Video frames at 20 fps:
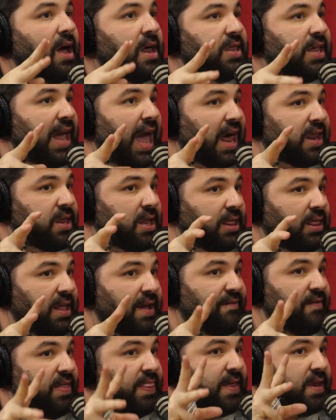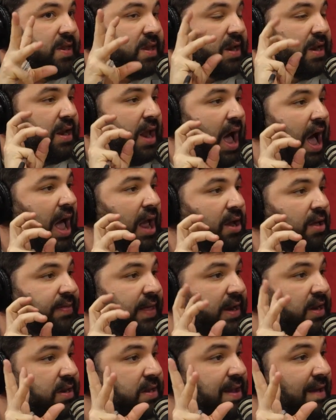Because he has to live in this denial
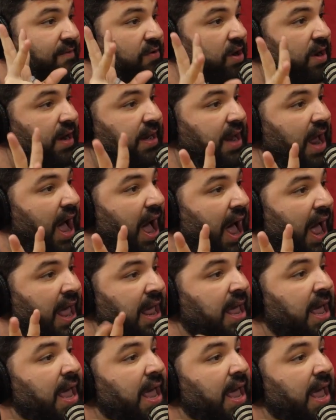that he's never going to die.